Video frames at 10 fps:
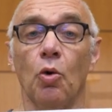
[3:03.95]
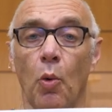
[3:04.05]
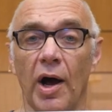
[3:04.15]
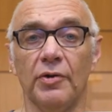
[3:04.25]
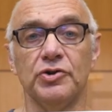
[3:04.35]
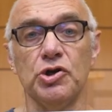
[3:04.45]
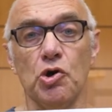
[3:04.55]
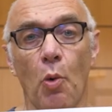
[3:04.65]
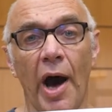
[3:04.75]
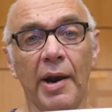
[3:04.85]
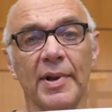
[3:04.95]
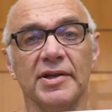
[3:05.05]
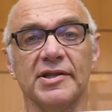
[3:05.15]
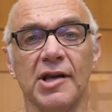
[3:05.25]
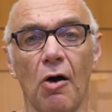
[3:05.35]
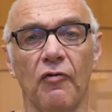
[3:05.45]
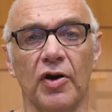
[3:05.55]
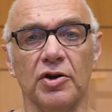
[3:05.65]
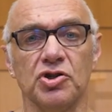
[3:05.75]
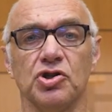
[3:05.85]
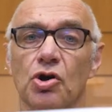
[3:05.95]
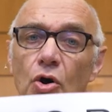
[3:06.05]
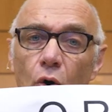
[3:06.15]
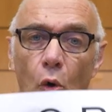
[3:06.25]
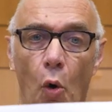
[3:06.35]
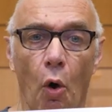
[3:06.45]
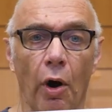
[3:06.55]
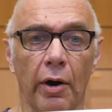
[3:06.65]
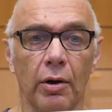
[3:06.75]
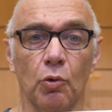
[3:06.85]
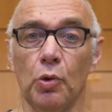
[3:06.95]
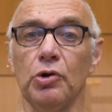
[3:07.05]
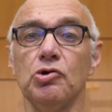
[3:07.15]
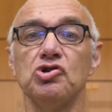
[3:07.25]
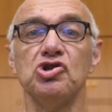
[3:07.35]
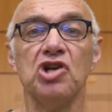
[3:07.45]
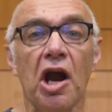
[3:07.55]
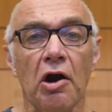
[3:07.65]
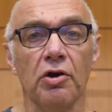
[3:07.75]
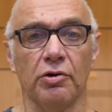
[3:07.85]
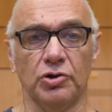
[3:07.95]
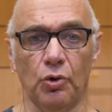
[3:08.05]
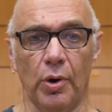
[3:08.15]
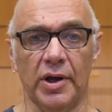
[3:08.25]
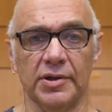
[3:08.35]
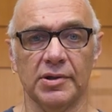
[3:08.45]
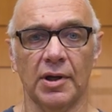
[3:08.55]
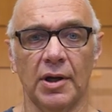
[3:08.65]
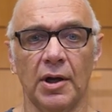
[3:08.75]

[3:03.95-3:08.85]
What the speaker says: Well, do you want to be selfish or will you share your toys?